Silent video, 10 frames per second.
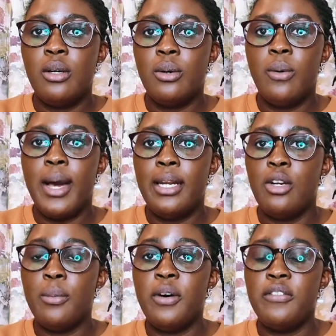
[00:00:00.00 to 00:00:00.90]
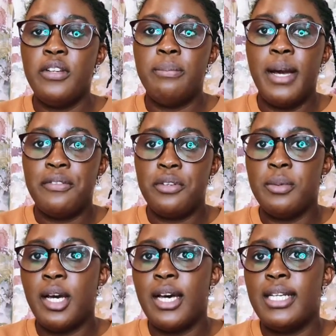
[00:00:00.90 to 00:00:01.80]
quite a number of feedback from
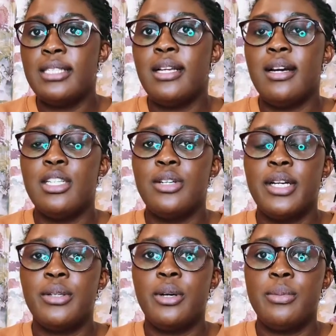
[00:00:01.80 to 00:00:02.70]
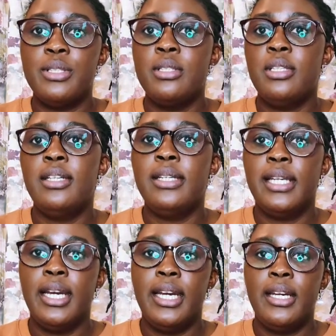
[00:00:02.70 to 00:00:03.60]
guys that are trying to come into the
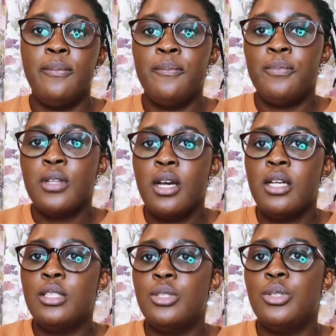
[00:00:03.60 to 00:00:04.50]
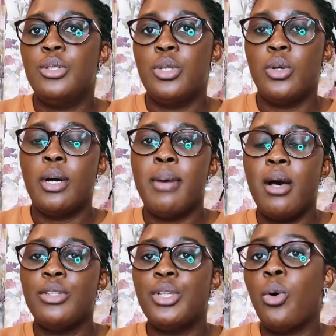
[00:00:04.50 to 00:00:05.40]
UK to talk
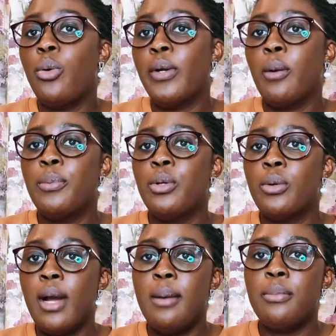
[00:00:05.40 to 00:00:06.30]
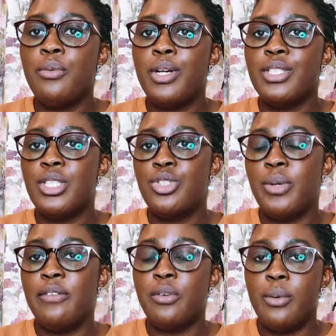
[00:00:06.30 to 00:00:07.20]
about the Oriel program,
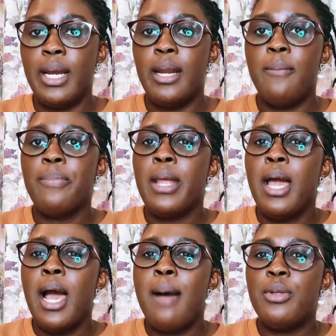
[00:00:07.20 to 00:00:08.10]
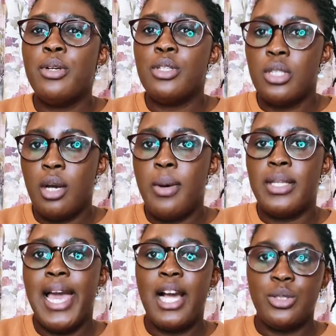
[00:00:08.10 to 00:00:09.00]
registering for it. I'm not going to talk about the
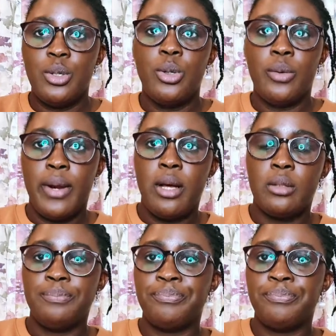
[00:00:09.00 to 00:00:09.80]
actual Oriel